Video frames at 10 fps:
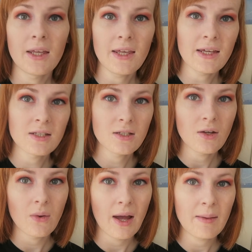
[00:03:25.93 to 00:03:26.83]
Yes,
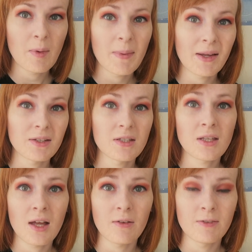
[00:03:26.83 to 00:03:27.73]
so I'm about to
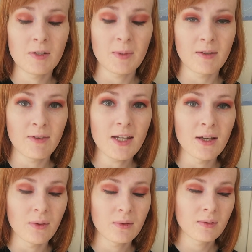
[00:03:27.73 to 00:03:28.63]
start filming a
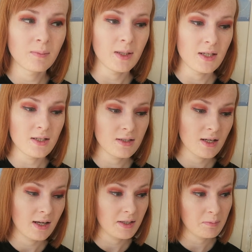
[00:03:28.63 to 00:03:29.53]
video, because
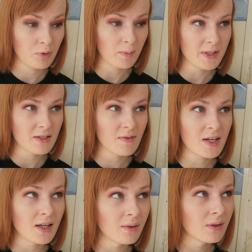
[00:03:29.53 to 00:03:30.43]
I promised a
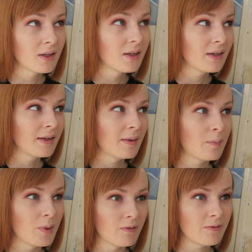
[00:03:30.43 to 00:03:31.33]
video.
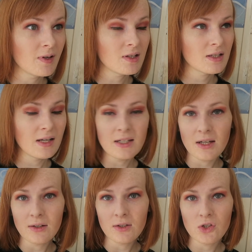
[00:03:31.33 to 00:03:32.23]
But first I need to
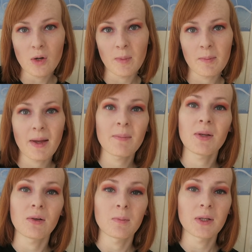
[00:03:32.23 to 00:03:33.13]
go to the shop and buy
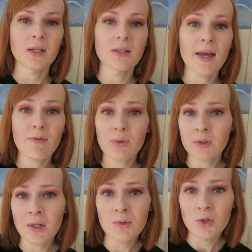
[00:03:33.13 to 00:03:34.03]
milk, because
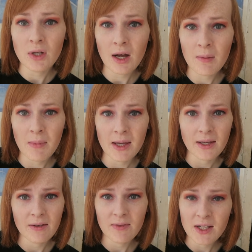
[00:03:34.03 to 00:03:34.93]
everyone knows you can't
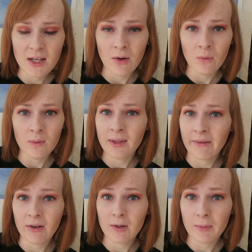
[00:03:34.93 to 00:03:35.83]
make a video
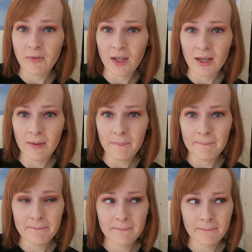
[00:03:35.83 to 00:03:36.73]
without a cup of tea.
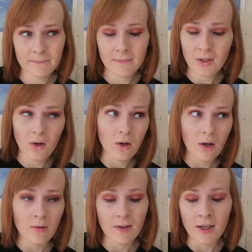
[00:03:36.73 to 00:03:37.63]
Or
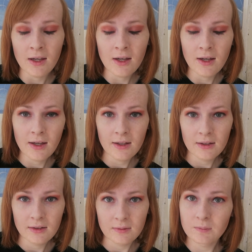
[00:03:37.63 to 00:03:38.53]
coffee.
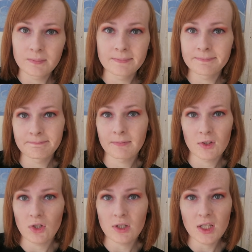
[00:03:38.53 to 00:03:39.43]

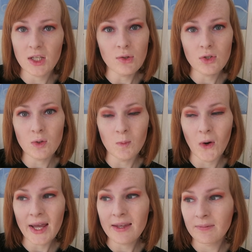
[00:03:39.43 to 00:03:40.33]
It's just the YouTube
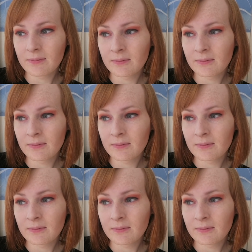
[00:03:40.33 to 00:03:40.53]
way.